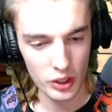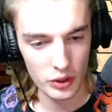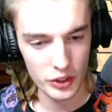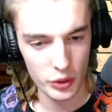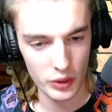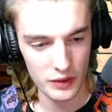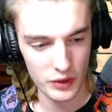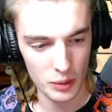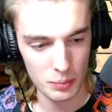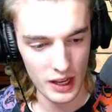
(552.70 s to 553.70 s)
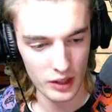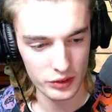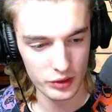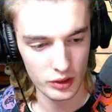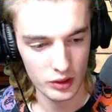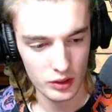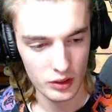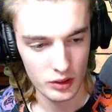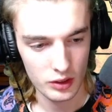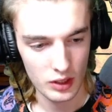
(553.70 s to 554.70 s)
in the graveyard pile, sir.
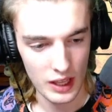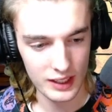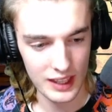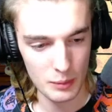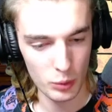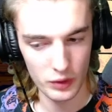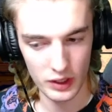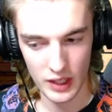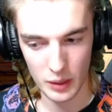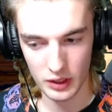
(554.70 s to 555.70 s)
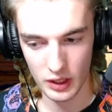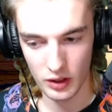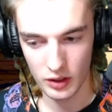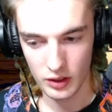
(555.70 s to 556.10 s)
I can't move it. There we go.